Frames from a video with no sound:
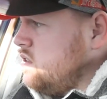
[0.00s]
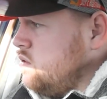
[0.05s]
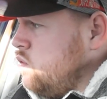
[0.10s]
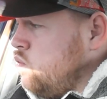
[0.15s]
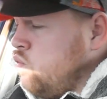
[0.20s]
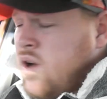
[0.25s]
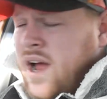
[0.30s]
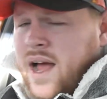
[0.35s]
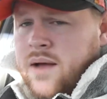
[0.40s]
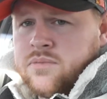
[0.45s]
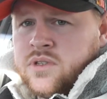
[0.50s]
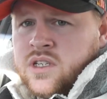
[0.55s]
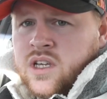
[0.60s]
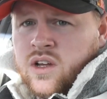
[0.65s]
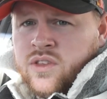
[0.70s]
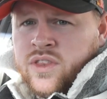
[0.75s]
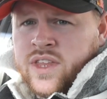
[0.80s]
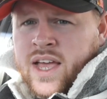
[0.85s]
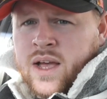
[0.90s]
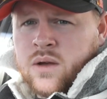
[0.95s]
wrapped it
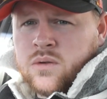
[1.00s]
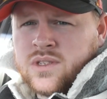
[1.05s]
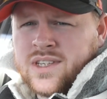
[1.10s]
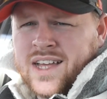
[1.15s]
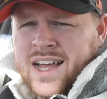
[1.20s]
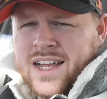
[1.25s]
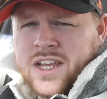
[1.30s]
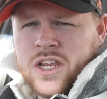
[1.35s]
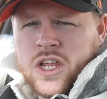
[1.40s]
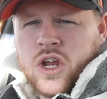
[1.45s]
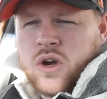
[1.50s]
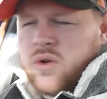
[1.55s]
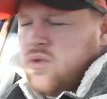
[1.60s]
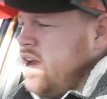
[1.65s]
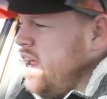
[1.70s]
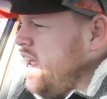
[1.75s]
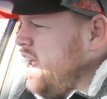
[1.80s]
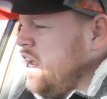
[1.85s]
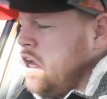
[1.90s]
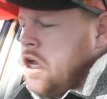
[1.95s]
on the outside
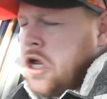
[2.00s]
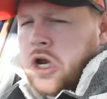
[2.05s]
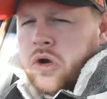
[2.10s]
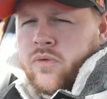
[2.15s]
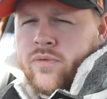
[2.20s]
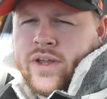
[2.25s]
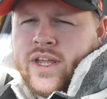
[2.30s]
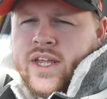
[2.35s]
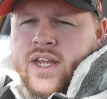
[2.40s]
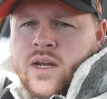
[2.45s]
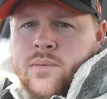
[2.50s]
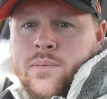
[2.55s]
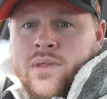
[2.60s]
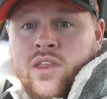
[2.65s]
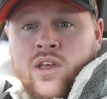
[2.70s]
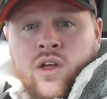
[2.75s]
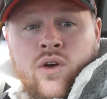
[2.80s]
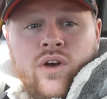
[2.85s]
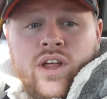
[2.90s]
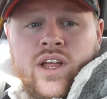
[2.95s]
grey and green. I mean,
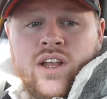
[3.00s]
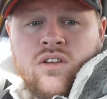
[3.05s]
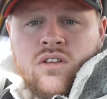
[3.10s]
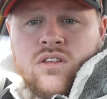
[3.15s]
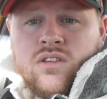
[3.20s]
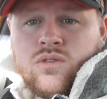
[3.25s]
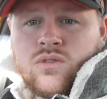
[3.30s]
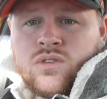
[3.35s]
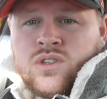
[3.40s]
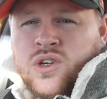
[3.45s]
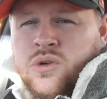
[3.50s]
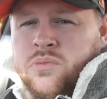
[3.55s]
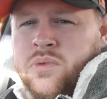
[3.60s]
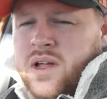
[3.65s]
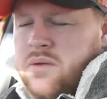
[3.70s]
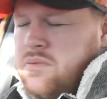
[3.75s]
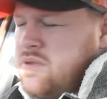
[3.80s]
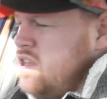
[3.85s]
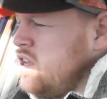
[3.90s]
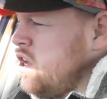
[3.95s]
the grey don't look too
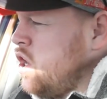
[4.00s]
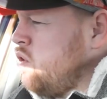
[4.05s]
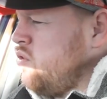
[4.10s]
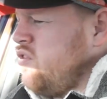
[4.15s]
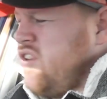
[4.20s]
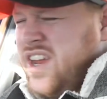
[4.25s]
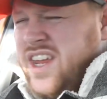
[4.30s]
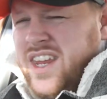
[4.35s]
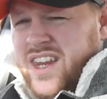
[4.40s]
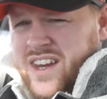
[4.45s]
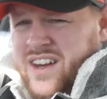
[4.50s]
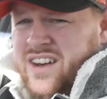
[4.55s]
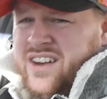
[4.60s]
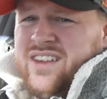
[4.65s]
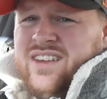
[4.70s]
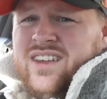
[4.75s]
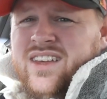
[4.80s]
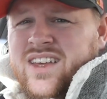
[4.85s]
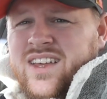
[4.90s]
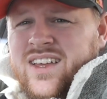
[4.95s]
bad, but the green,
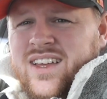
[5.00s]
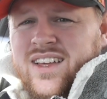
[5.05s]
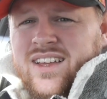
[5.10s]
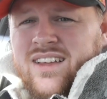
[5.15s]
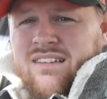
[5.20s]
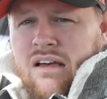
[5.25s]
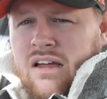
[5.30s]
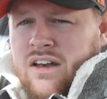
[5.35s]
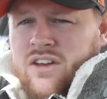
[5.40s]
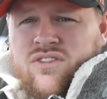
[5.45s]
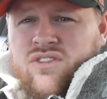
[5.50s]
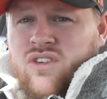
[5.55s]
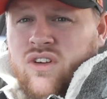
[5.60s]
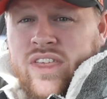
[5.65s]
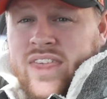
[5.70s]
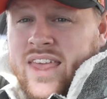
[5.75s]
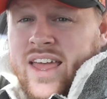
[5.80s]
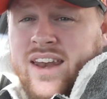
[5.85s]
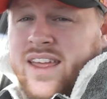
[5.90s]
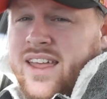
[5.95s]
I just
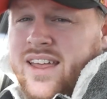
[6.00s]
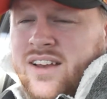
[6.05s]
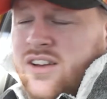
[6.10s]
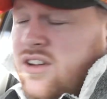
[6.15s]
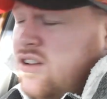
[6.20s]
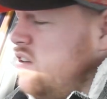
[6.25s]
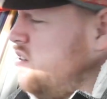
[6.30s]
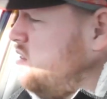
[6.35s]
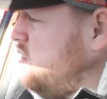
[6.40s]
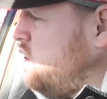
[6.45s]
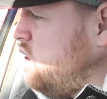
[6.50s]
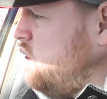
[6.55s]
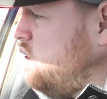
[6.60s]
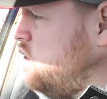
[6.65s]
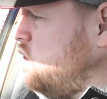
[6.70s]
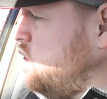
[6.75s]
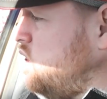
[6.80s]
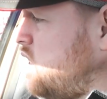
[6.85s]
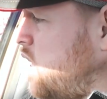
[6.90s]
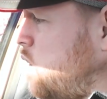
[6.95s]
don't get it. I don't
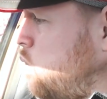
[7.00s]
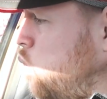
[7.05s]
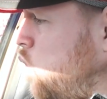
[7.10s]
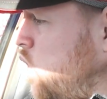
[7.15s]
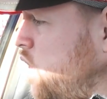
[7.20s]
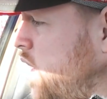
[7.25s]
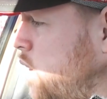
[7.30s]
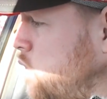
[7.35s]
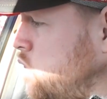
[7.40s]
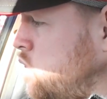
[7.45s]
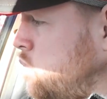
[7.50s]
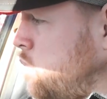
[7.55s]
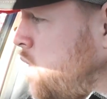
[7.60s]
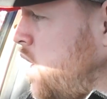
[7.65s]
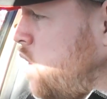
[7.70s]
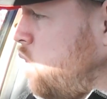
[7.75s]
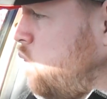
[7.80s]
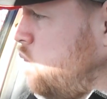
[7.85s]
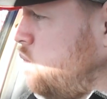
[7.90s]
understand what that was about.